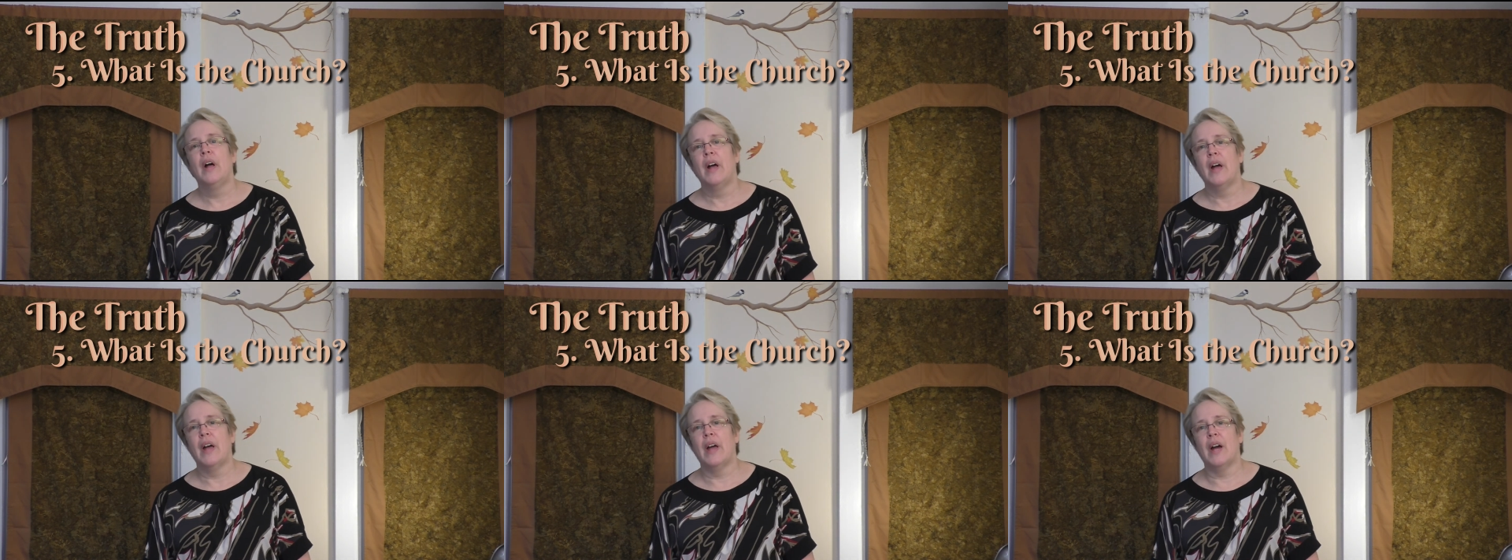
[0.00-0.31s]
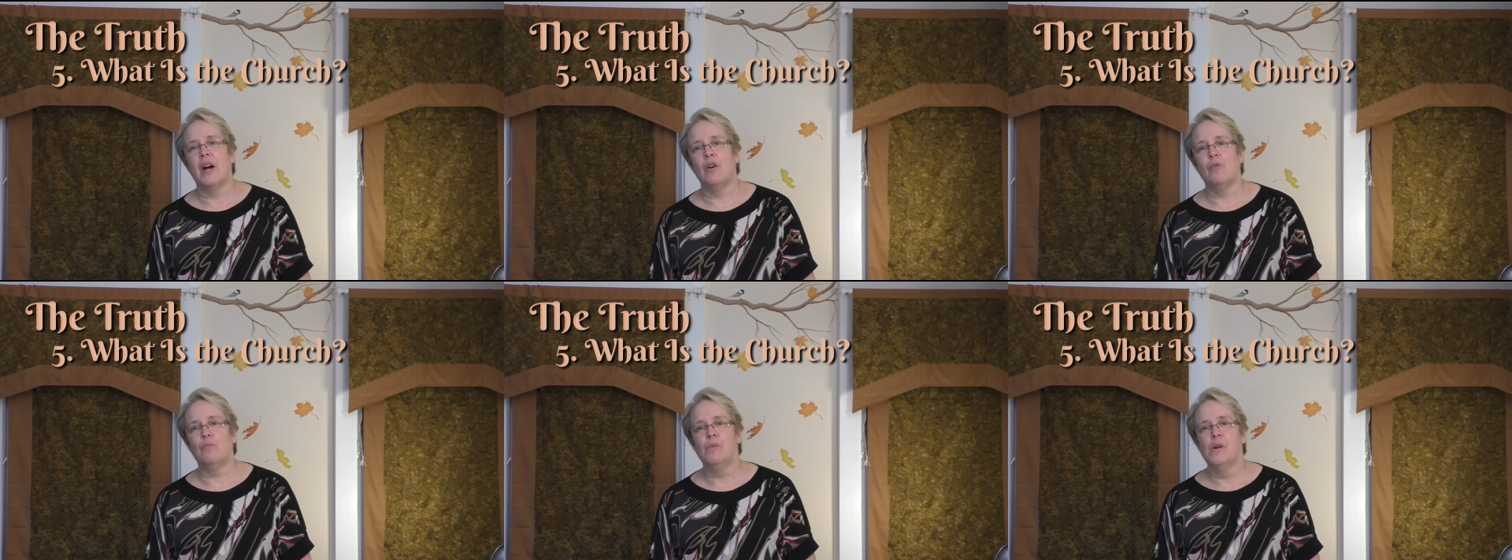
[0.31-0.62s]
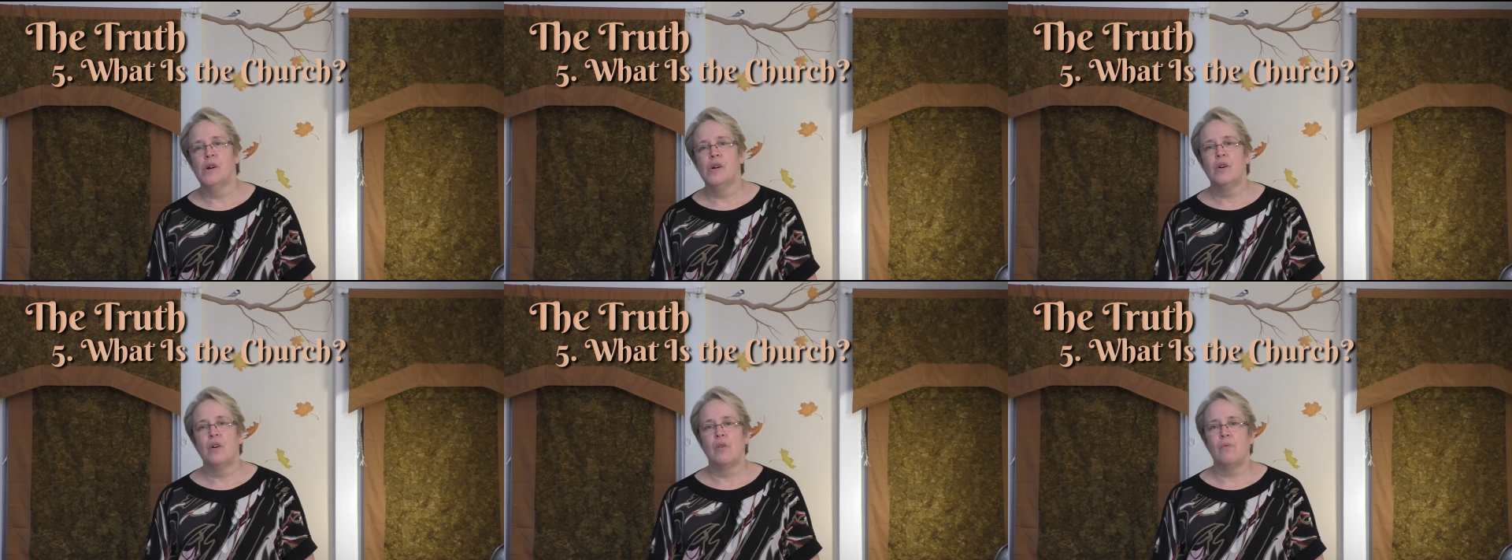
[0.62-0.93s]
And
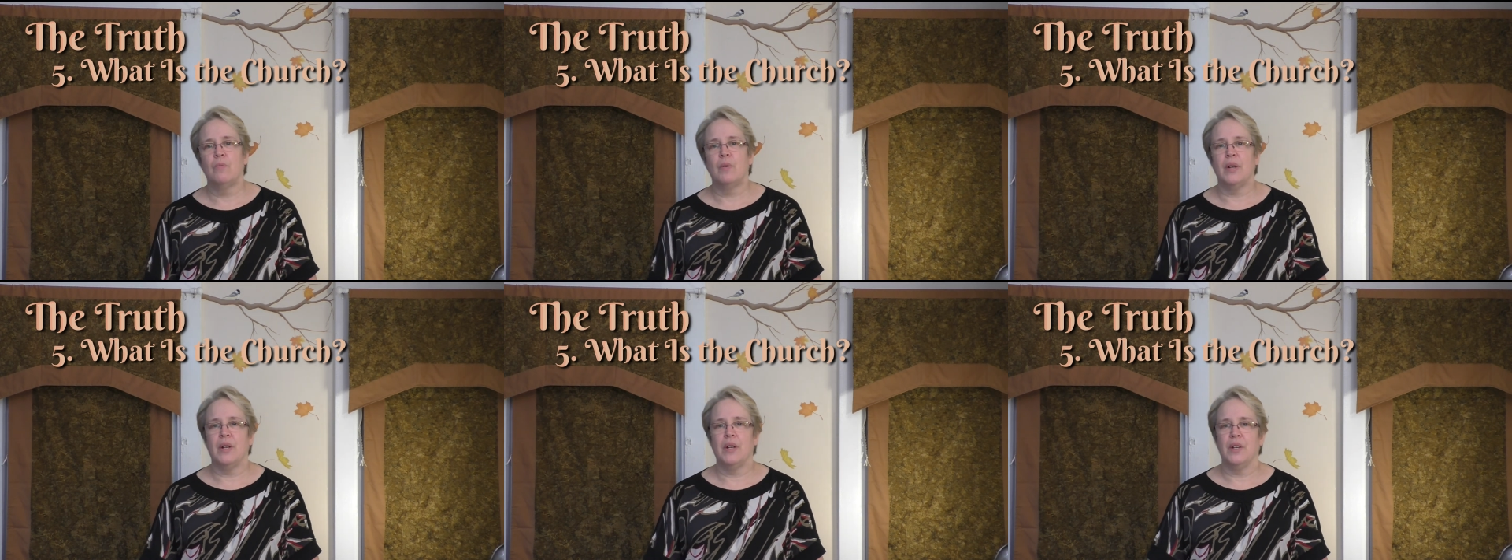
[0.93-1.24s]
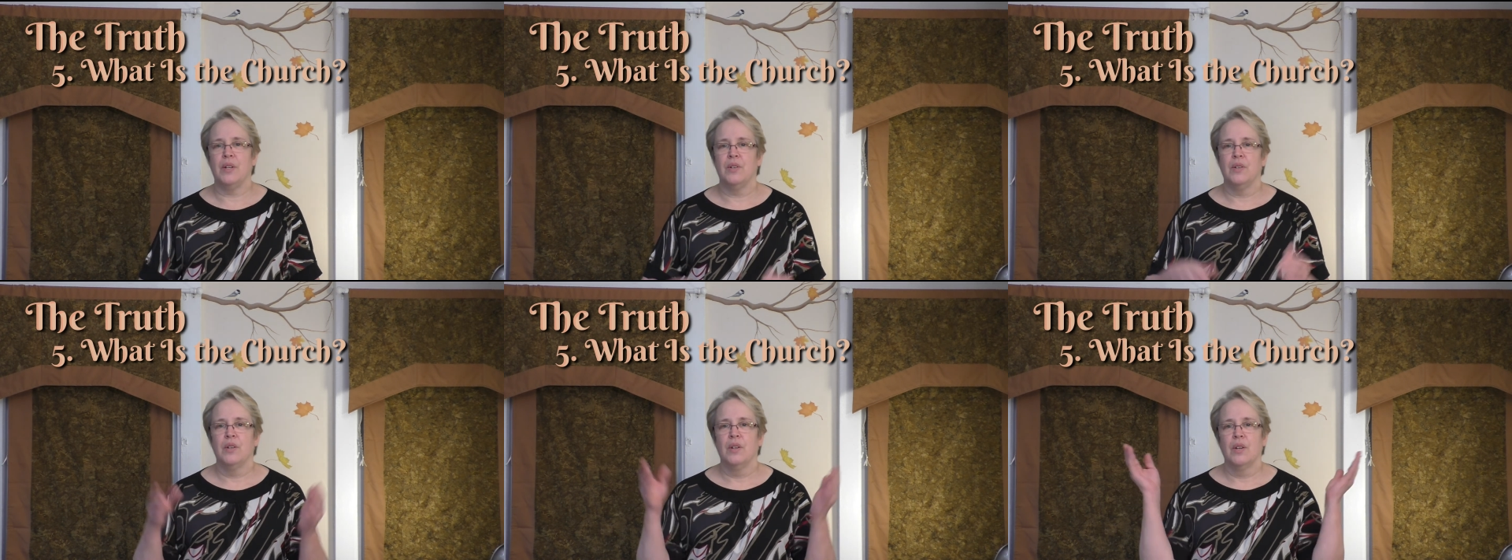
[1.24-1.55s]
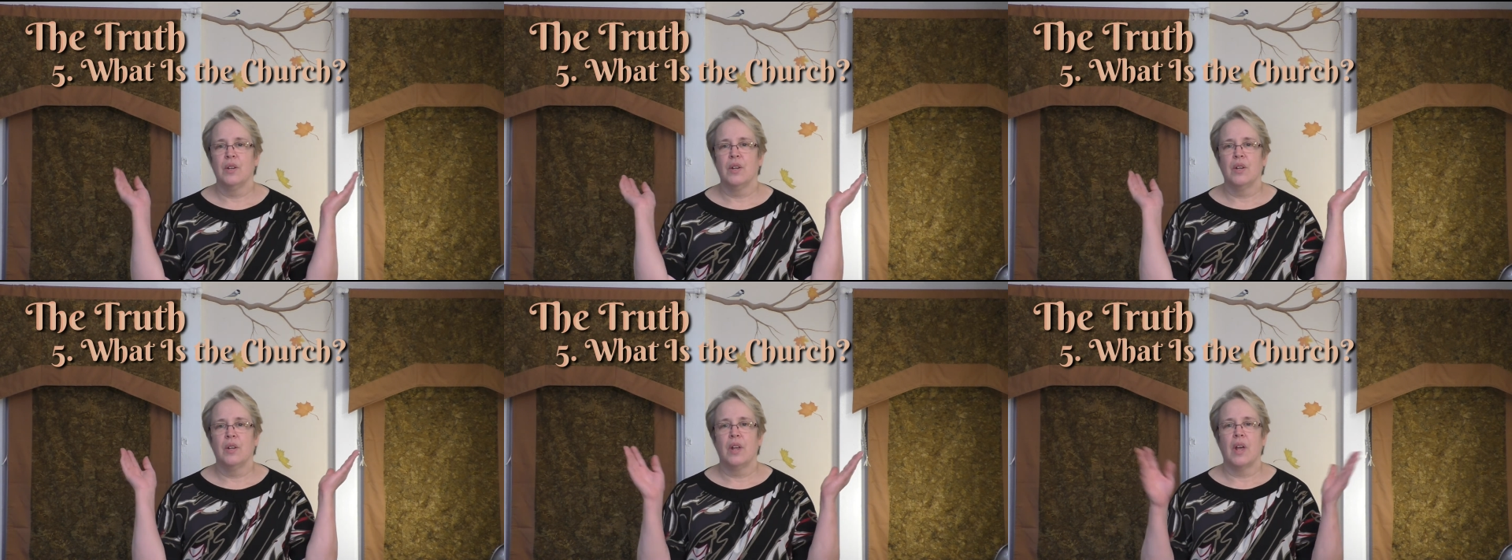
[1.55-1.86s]
we'd
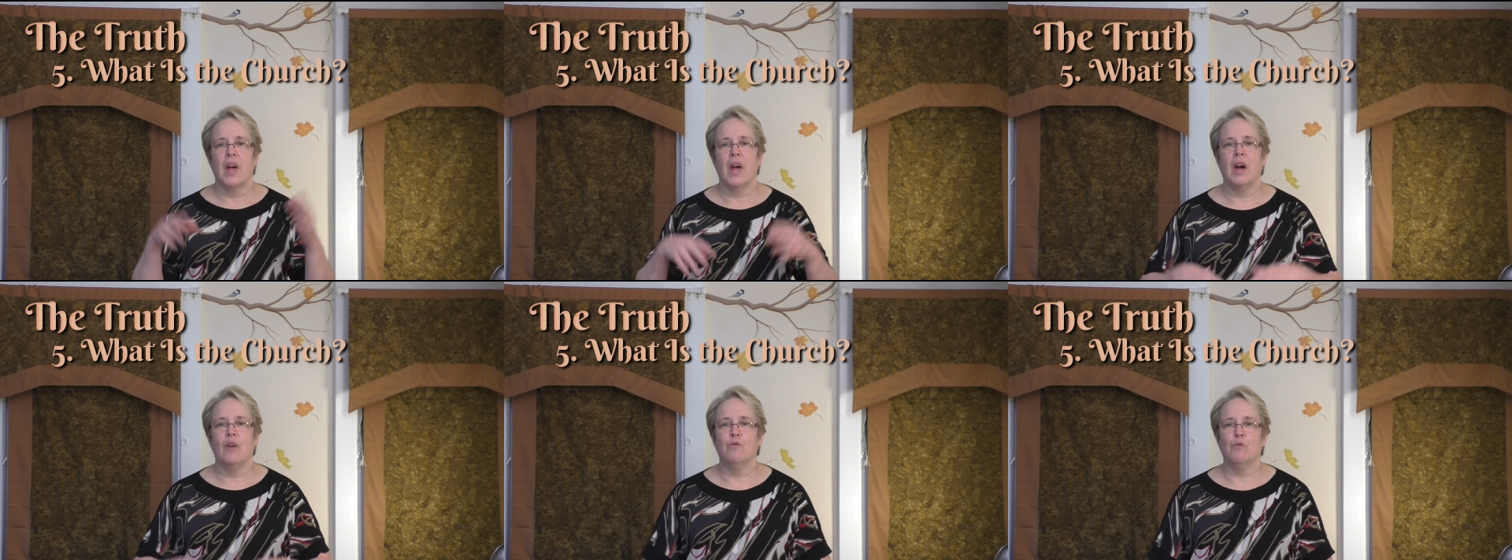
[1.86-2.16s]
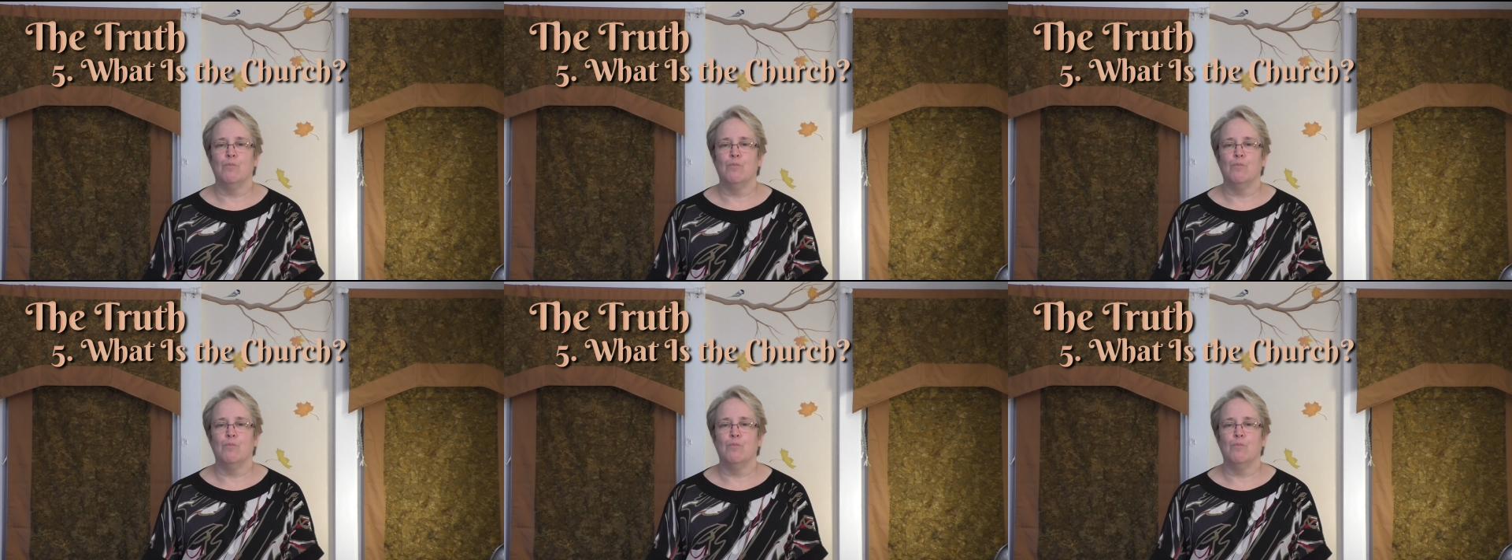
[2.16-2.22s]
have